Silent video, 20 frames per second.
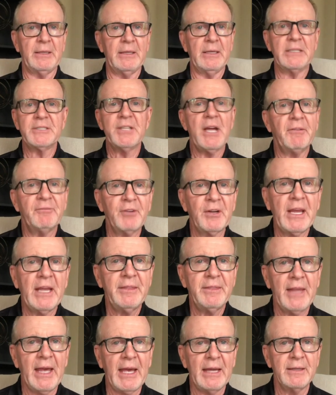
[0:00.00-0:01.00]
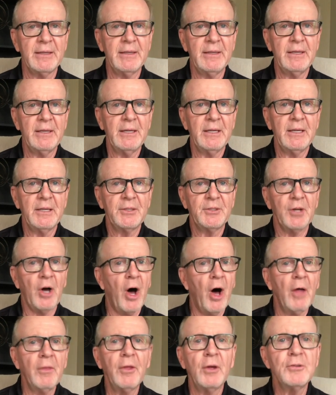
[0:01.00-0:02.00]
Let's not forget that to
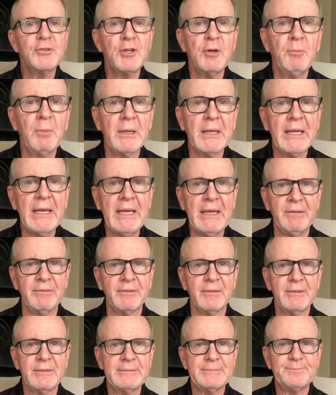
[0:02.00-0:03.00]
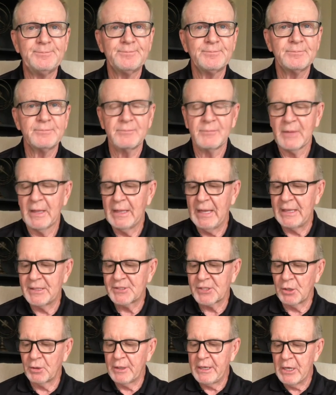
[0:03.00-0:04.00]
all those who believe. And
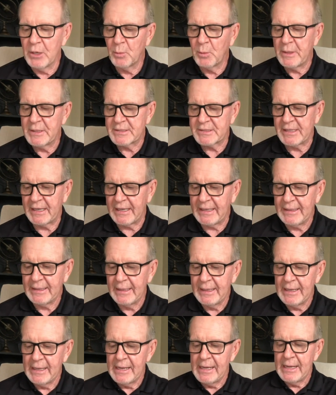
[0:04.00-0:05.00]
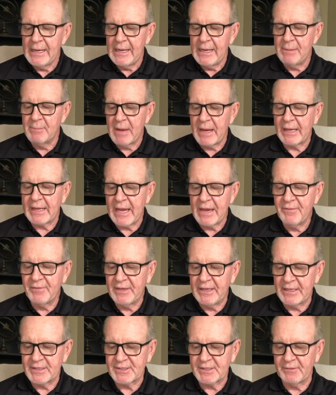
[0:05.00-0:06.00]
so here we see he make
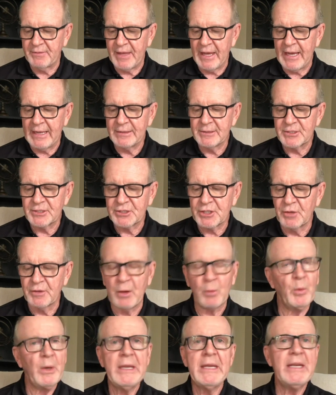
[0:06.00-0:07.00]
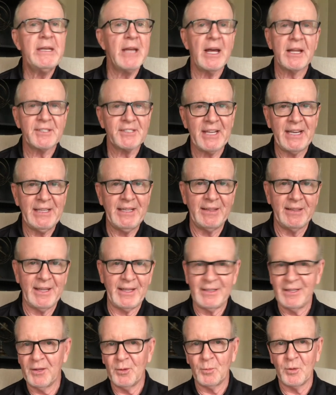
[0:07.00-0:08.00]
evidence of that so that we need not say anything.
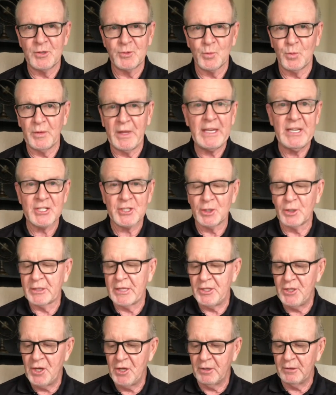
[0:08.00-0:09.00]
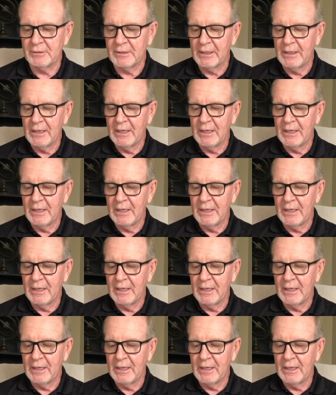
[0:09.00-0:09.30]
In other words, they just look at you.